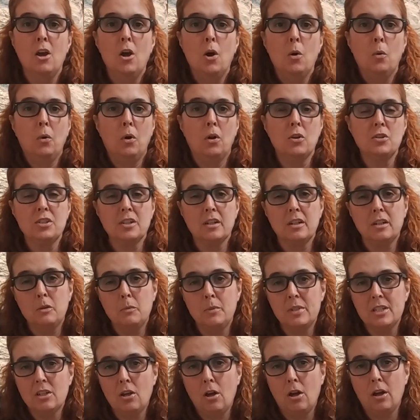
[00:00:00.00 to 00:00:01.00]
We're also going to be
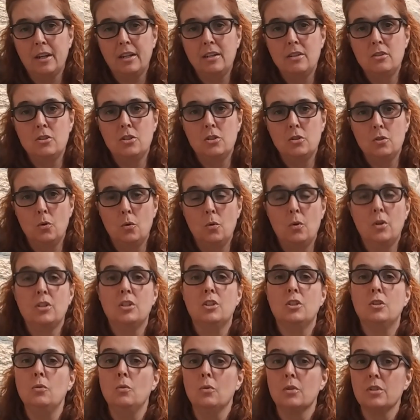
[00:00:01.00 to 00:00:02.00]
talking to sewer